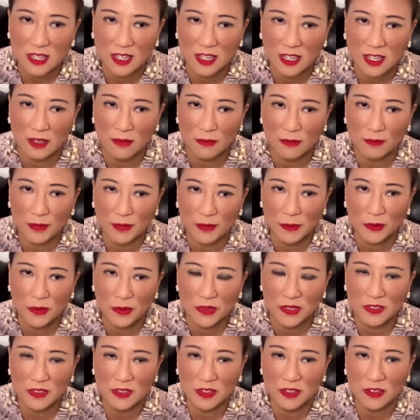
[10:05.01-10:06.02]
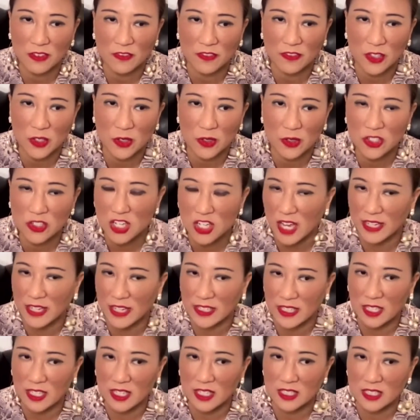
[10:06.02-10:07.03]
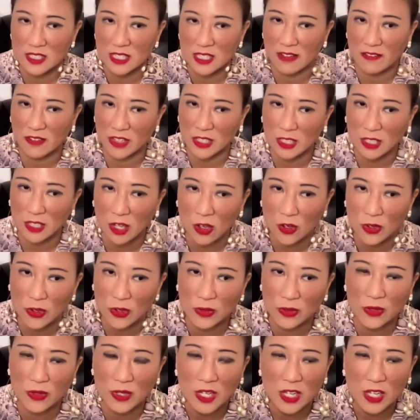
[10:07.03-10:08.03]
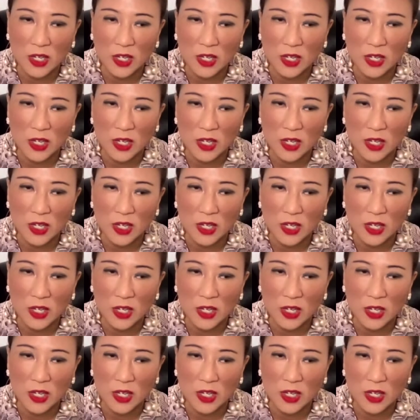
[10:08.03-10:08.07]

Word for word: Um, people view China as having low